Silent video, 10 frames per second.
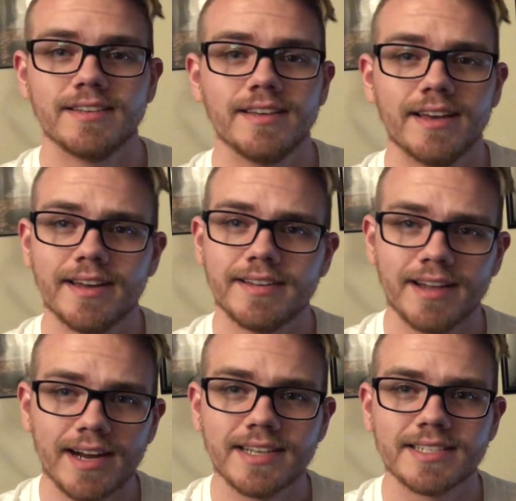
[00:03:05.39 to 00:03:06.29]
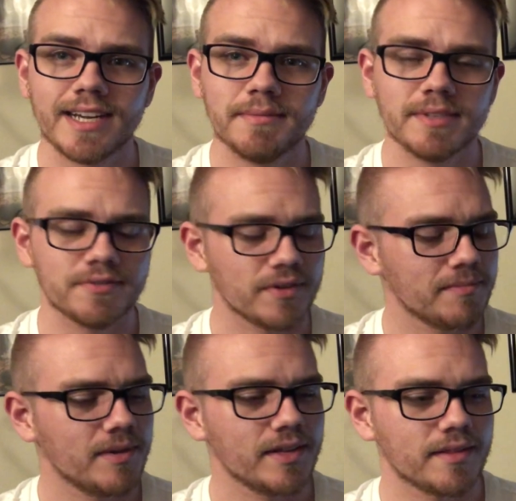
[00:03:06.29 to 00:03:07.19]
You had 9 assignments for the
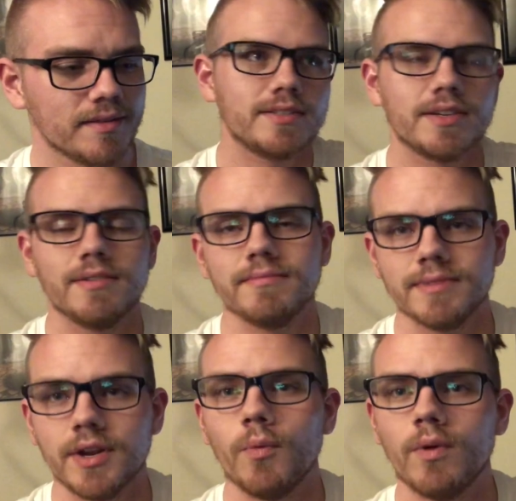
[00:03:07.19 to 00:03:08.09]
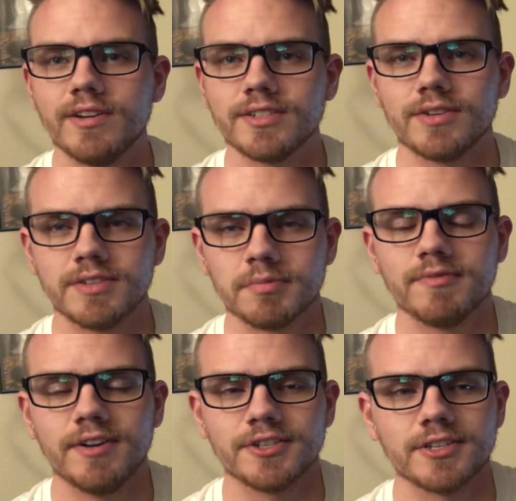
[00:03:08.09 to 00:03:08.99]
month, so, you know, one is always
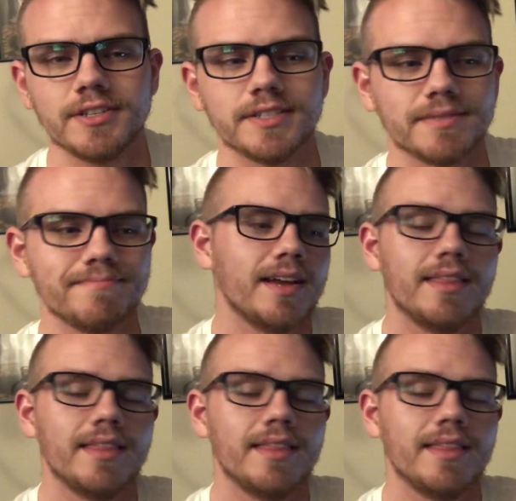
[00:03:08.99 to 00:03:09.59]
professionalism.